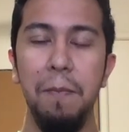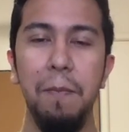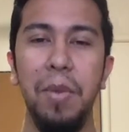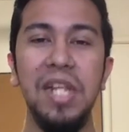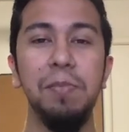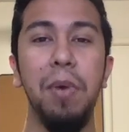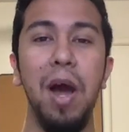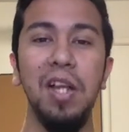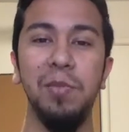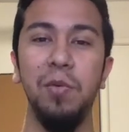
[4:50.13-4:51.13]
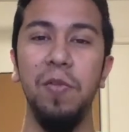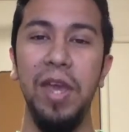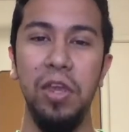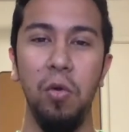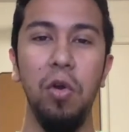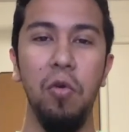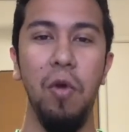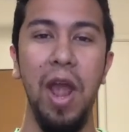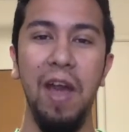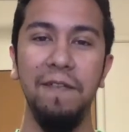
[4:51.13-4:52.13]
But it's possible that your
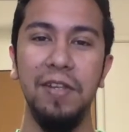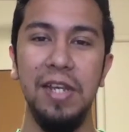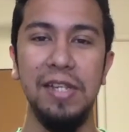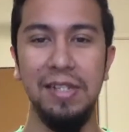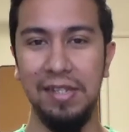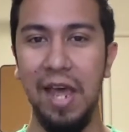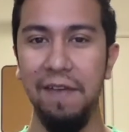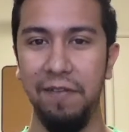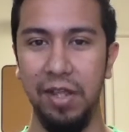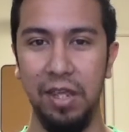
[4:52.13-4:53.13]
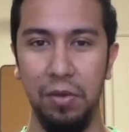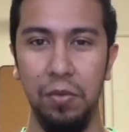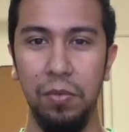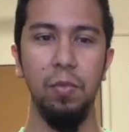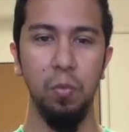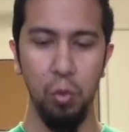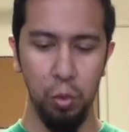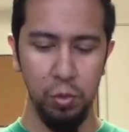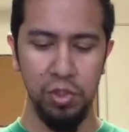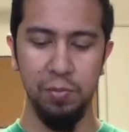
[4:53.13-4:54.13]
craft is stifling you.
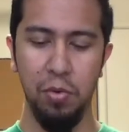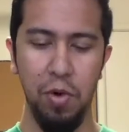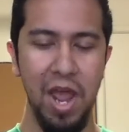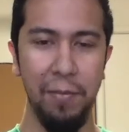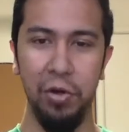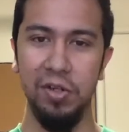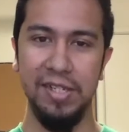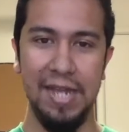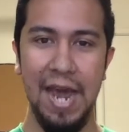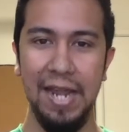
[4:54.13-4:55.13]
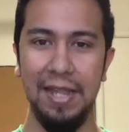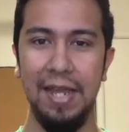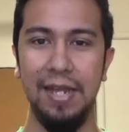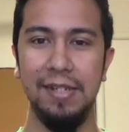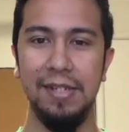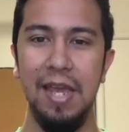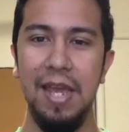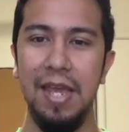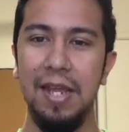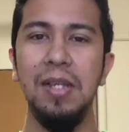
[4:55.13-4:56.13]
Rules, parameters, guidelines.
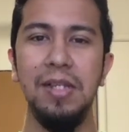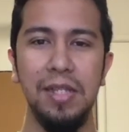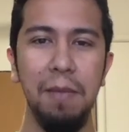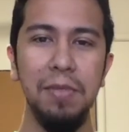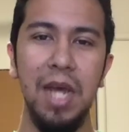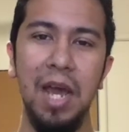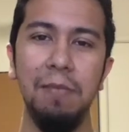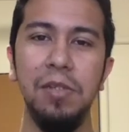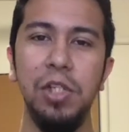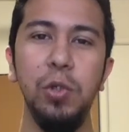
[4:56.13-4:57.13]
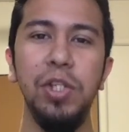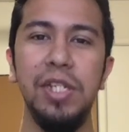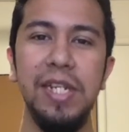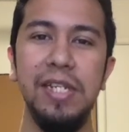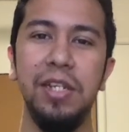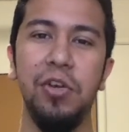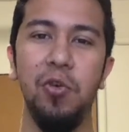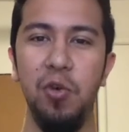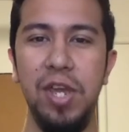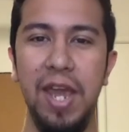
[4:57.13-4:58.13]
Sometimes you just need to
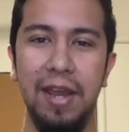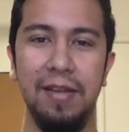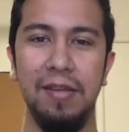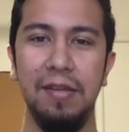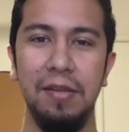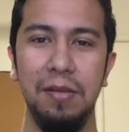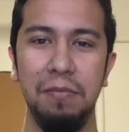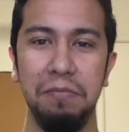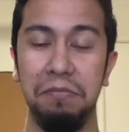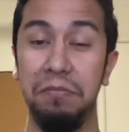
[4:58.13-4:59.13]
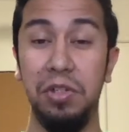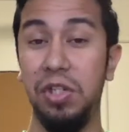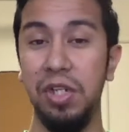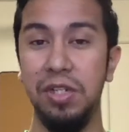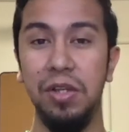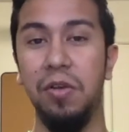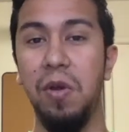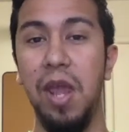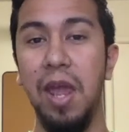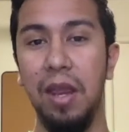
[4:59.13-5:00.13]
create, just to
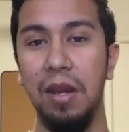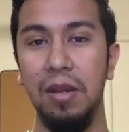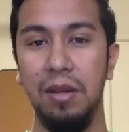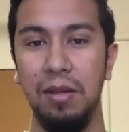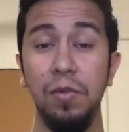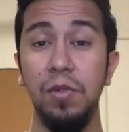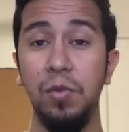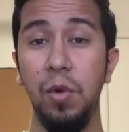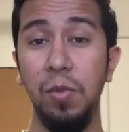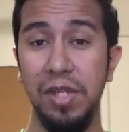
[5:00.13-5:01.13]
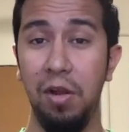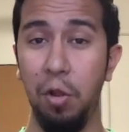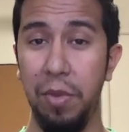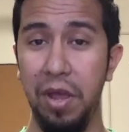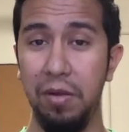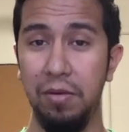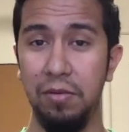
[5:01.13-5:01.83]
create. So what was it all about?